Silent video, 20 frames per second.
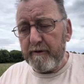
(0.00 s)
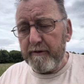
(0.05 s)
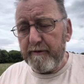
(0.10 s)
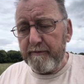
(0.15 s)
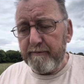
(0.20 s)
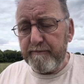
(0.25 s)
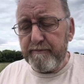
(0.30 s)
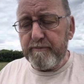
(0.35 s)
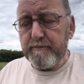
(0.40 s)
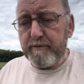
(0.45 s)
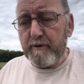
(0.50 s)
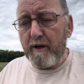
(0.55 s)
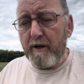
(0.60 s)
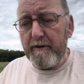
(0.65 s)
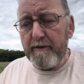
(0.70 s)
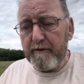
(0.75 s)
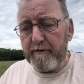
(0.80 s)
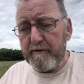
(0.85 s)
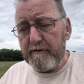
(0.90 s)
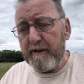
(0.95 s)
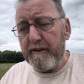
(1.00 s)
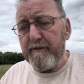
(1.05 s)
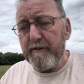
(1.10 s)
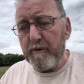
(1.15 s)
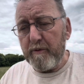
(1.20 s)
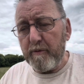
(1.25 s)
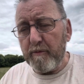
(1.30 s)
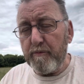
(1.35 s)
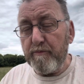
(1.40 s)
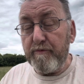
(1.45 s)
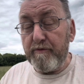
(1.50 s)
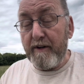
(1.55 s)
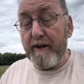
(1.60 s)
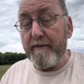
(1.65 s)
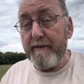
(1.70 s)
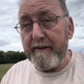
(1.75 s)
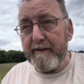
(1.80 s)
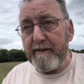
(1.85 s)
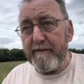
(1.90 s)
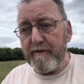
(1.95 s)
a rather difficult,
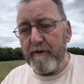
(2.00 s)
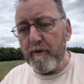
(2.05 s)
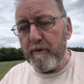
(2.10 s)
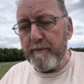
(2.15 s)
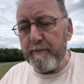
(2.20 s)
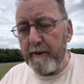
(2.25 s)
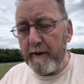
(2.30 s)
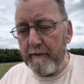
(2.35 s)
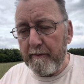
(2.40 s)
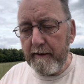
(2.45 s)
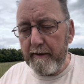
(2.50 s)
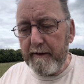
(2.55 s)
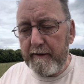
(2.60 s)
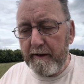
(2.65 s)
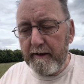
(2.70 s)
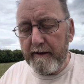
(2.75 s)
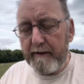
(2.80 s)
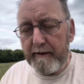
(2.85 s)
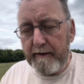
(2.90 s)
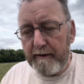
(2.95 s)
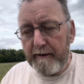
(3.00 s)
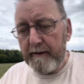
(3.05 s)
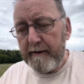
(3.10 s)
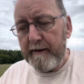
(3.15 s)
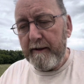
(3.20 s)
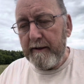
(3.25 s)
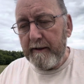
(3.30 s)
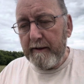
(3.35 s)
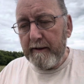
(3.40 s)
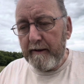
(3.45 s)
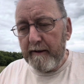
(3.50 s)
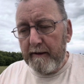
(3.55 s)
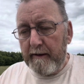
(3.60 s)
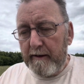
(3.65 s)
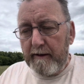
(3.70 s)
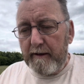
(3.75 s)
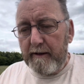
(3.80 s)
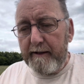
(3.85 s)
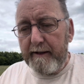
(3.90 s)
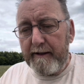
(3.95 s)
very difficult period,
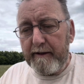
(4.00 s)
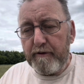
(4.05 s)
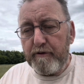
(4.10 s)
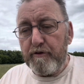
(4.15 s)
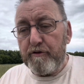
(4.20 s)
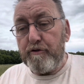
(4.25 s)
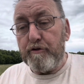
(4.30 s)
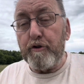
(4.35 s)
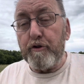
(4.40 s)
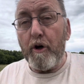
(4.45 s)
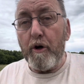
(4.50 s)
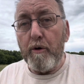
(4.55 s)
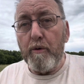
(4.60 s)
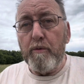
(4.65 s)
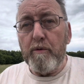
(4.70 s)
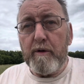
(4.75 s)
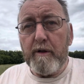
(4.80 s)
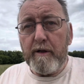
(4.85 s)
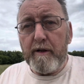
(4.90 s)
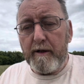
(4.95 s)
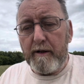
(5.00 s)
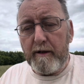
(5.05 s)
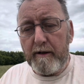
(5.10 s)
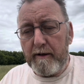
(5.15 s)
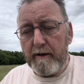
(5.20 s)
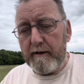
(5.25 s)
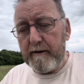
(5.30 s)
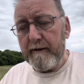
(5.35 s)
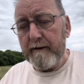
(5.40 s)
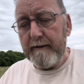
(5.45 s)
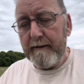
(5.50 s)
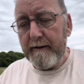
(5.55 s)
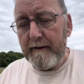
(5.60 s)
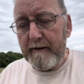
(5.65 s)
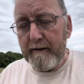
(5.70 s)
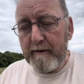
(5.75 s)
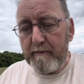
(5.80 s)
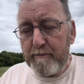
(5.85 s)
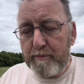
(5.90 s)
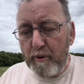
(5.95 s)
I had a stroke,
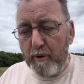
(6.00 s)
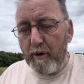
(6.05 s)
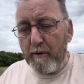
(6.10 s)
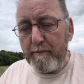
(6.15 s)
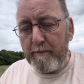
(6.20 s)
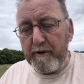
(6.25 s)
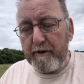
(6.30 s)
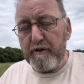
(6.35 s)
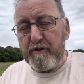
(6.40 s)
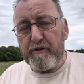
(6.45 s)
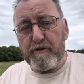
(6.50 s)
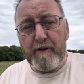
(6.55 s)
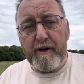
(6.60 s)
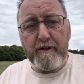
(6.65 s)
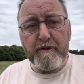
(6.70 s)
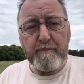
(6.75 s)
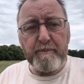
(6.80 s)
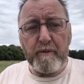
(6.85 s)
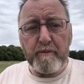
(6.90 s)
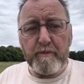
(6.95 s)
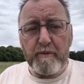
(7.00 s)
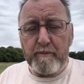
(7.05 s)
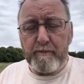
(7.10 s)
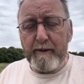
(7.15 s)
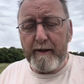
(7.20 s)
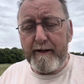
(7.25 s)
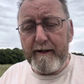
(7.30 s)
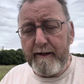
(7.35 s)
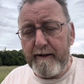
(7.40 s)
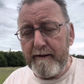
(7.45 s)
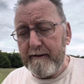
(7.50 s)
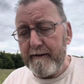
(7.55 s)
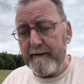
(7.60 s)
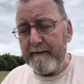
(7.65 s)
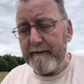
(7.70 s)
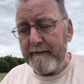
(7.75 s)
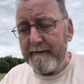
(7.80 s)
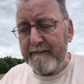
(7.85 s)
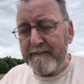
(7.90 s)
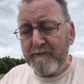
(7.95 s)
brought on by stress probably.
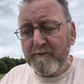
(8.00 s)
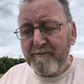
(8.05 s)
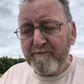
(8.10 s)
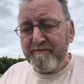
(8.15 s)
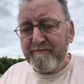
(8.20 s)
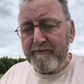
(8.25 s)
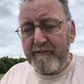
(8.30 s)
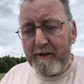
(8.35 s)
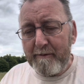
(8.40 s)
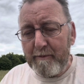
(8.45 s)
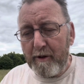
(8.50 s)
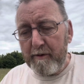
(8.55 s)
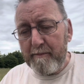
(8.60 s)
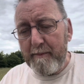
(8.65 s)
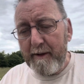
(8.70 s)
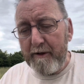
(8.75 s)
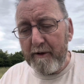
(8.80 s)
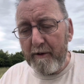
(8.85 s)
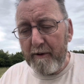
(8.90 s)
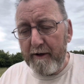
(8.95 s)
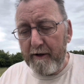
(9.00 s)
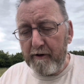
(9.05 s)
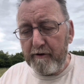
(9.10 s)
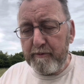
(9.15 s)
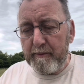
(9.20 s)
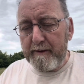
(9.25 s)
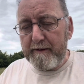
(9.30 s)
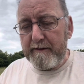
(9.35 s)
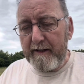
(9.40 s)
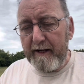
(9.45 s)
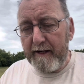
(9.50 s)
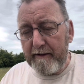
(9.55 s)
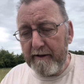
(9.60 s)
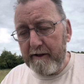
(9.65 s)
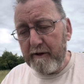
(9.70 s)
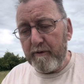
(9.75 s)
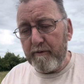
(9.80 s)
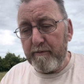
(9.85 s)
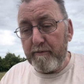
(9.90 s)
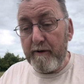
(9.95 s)
And my mental health went
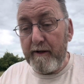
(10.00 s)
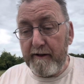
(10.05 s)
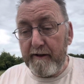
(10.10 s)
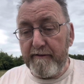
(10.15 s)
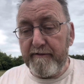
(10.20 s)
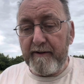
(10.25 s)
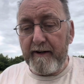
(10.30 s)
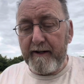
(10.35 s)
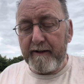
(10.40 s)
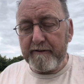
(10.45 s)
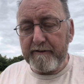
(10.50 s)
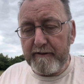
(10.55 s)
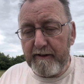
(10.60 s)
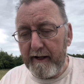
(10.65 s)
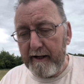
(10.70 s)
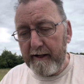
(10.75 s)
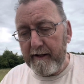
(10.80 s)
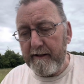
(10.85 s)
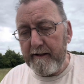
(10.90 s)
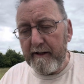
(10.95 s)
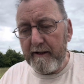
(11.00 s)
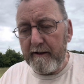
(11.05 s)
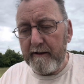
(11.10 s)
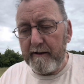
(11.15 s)
downhill really fast then.